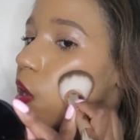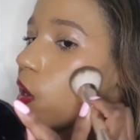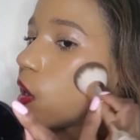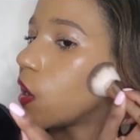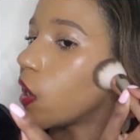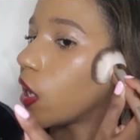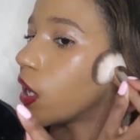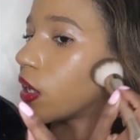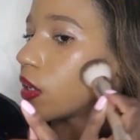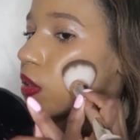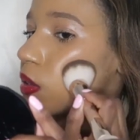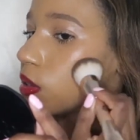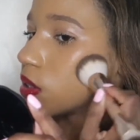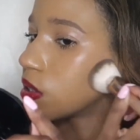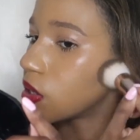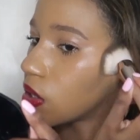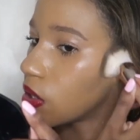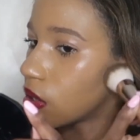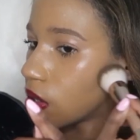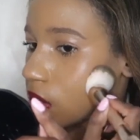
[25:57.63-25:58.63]
And
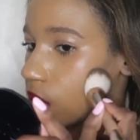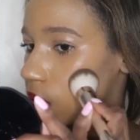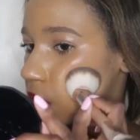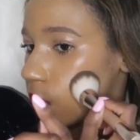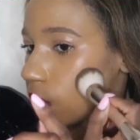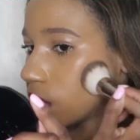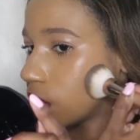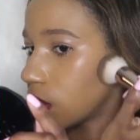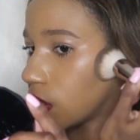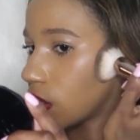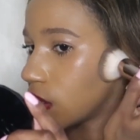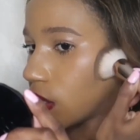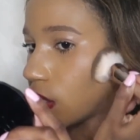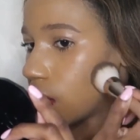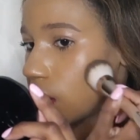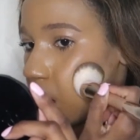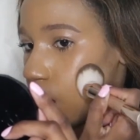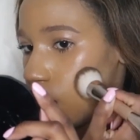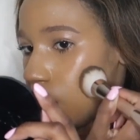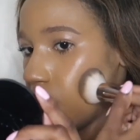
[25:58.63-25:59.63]

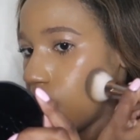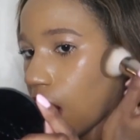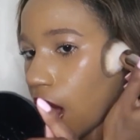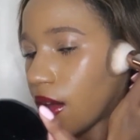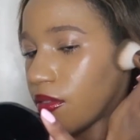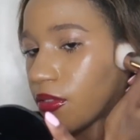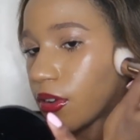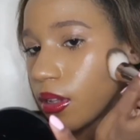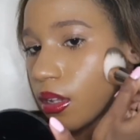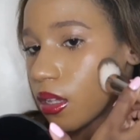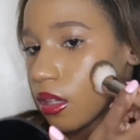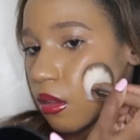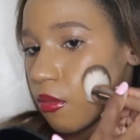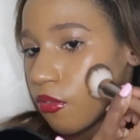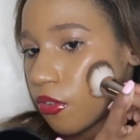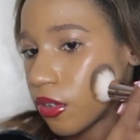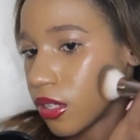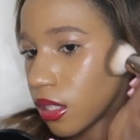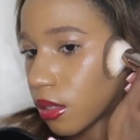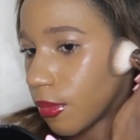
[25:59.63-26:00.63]
I feel like the
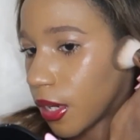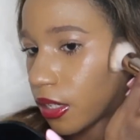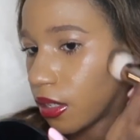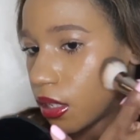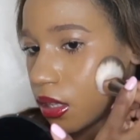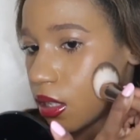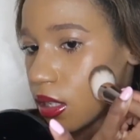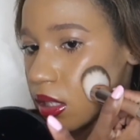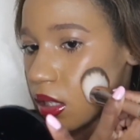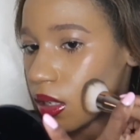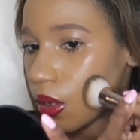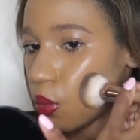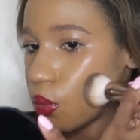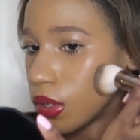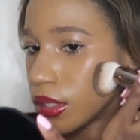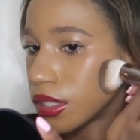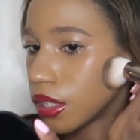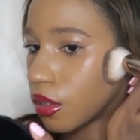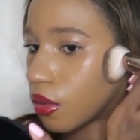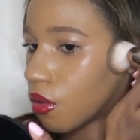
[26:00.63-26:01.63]
first time I did this, it
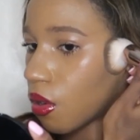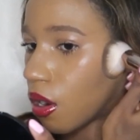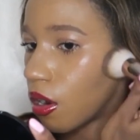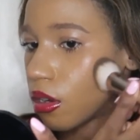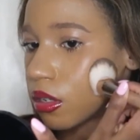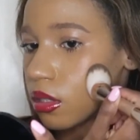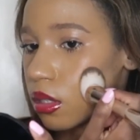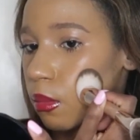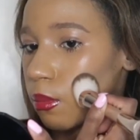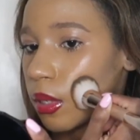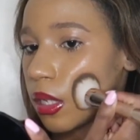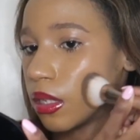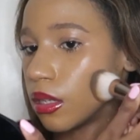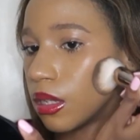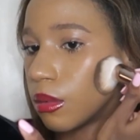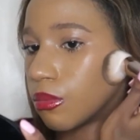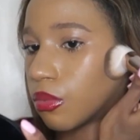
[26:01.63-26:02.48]
was a little hard to blend the